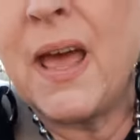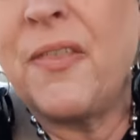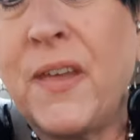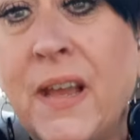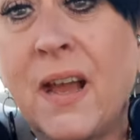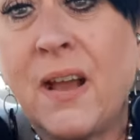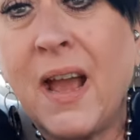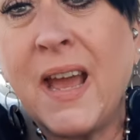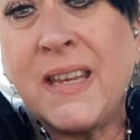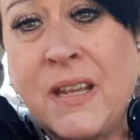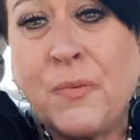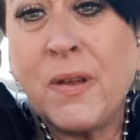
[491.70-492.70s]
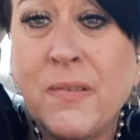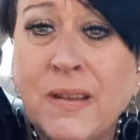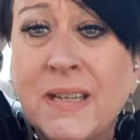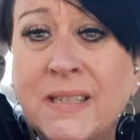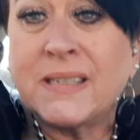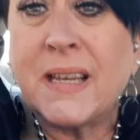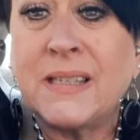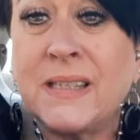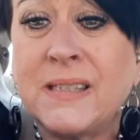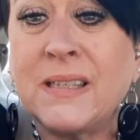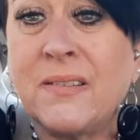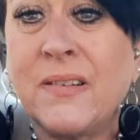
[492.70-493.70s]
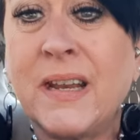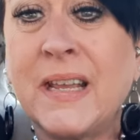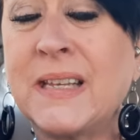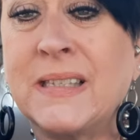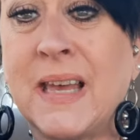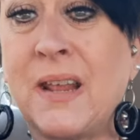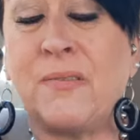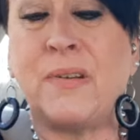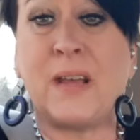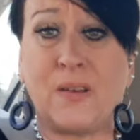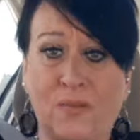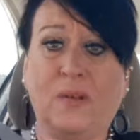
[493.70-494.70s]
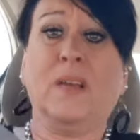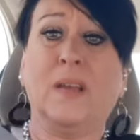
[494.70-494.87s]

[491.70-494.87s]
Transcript: I think I, I did. We already discussed this already because I don't know.